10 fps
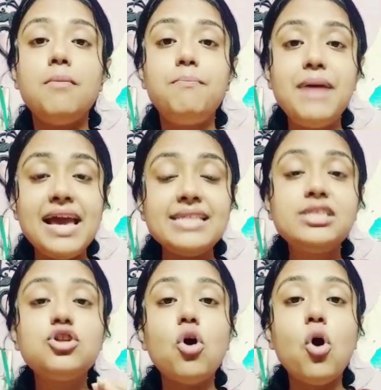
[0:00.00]

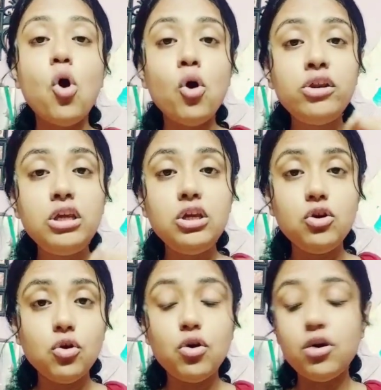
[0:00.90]
based on
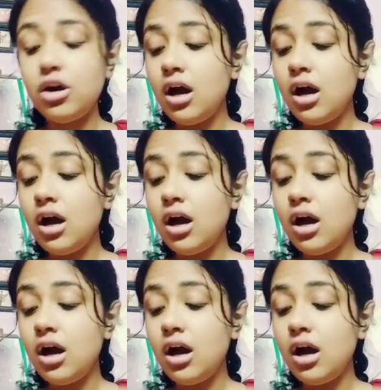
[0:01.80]
your